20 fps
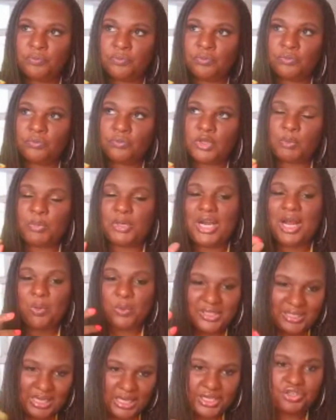but I would say
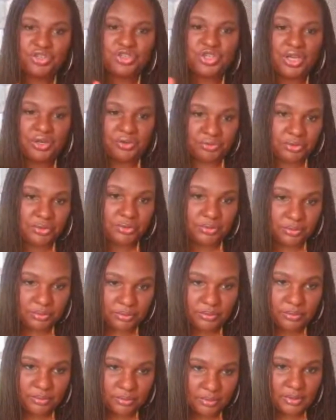in general,
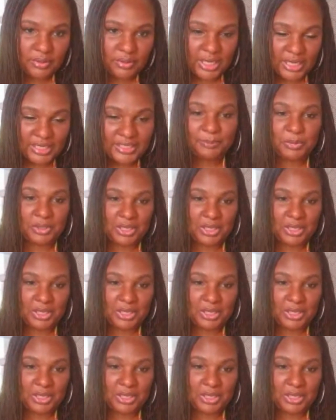it's because